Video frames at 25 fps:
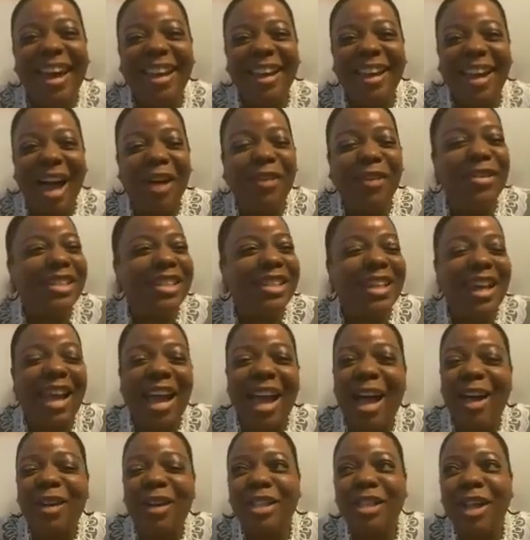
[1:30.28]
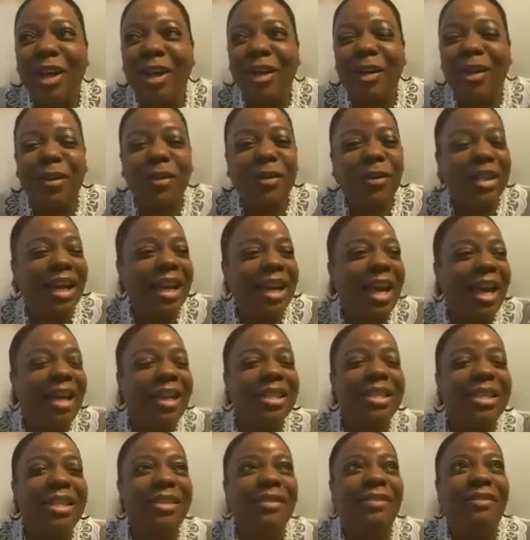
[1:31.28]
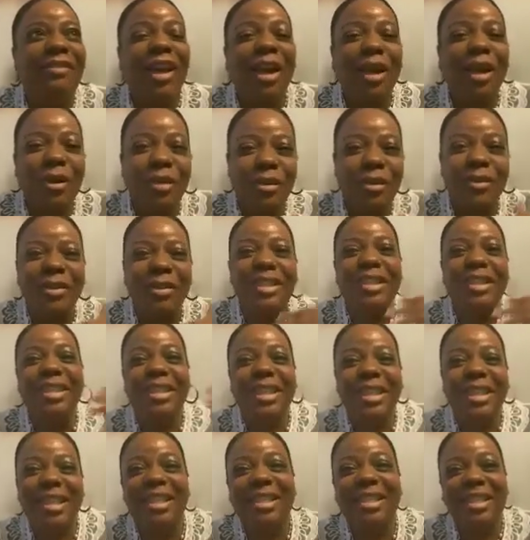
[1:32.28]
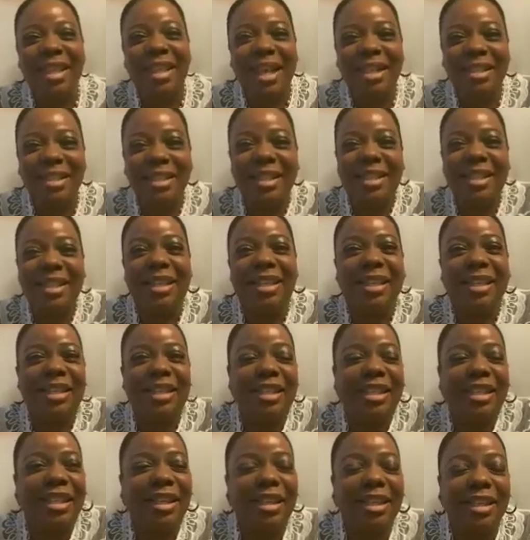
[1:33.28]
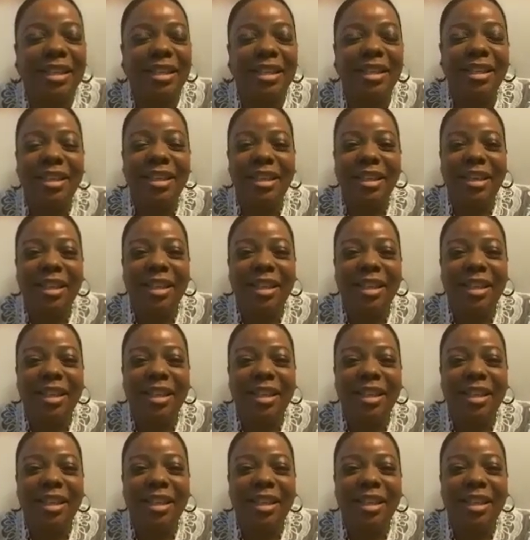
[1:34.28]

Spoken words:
Yeah, I was in a household, and I just felt the necessity to